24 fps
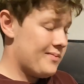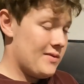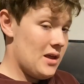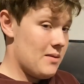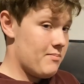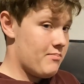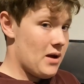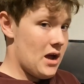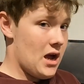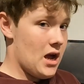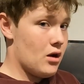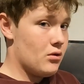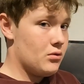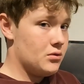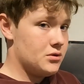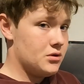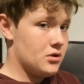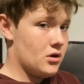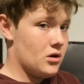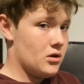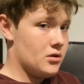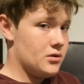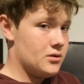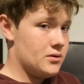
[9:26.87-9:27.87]
It powers
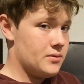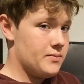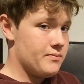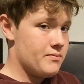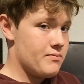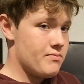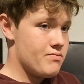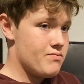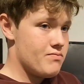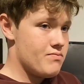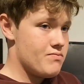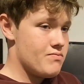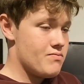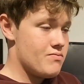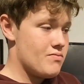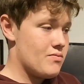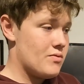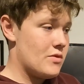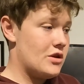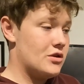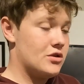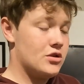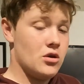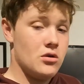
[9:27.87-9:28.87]
on.
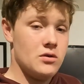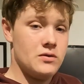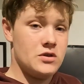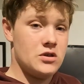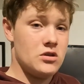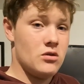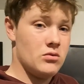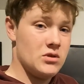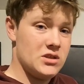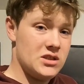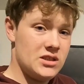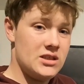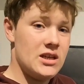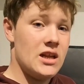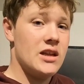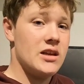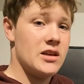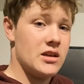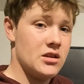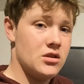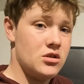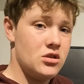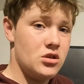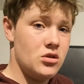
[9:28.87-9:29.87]
So if someone's
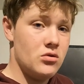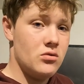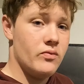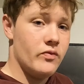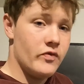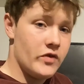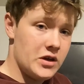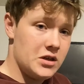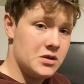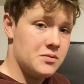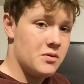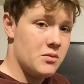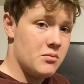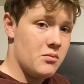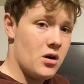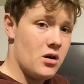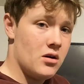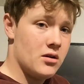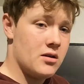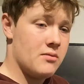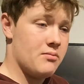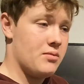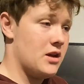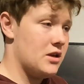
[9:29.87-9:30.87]
selling it to you in Facebook
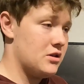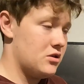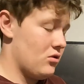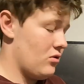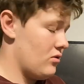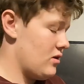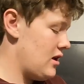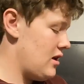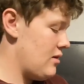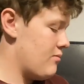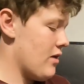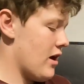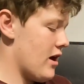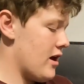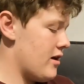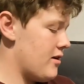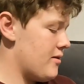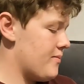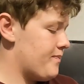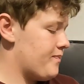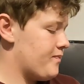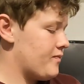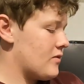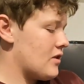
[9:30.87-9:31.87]
Marketplace or
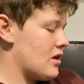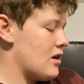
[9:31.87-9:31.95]
eBay,